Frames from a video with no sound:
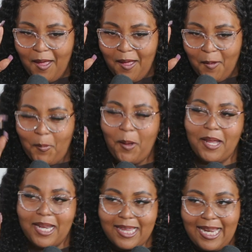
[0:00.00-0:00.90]
We'll
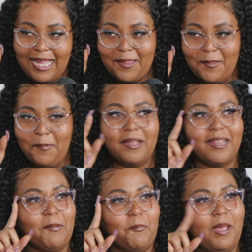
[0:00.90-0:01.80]
get into that too,
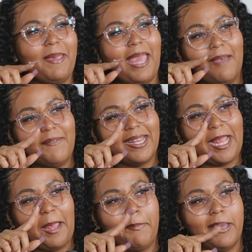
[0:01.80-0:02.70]
because we be having the
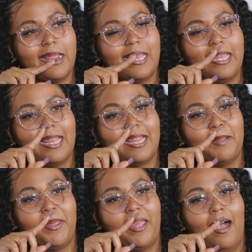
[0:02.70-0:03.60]
same businesses as
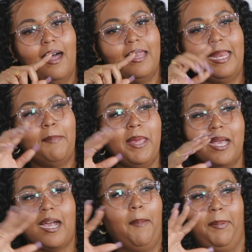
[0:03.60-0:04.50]
some of y'all, and it be a
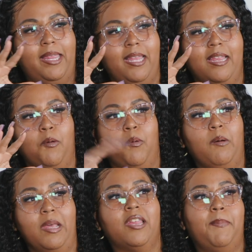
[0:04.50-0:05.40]
competition
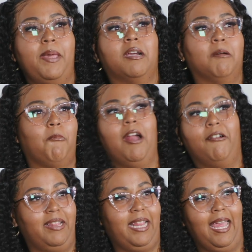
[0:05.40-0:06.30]
when it should be a
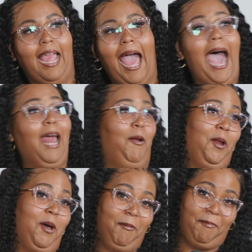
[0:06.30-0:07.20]
camaraderie thing. I don't
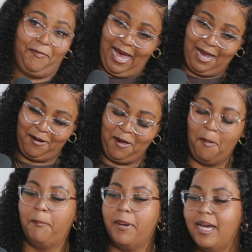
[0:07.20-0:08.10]
know. I don't
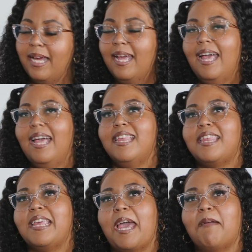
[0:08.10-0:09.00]
know. But
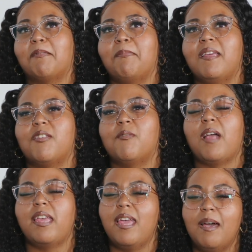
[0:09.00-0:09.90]
she came to me and she was
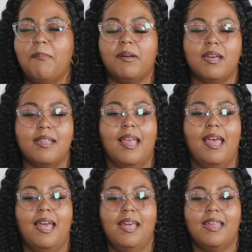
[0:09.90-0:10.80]
like, yeah, because
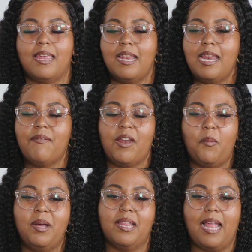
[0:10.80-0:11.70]
she didn't even know
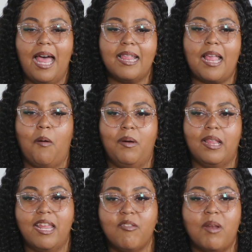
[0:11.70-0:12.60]
what size I was.
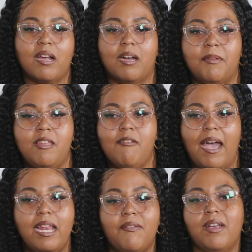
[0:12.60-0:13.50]
At least when I come to you,
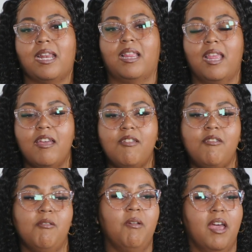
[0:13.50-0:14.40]
I ain't even got to tell
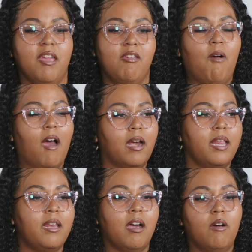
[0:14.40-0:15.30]
you. You
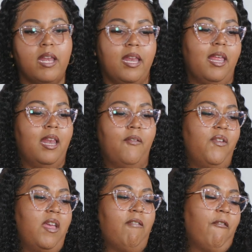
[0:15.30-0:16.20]
already know. And
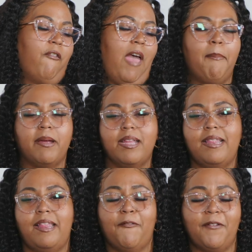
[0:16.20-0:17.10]
if the fabric is
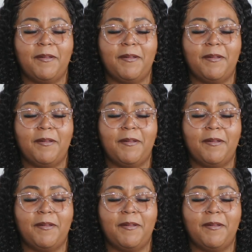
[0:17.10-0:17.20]
different.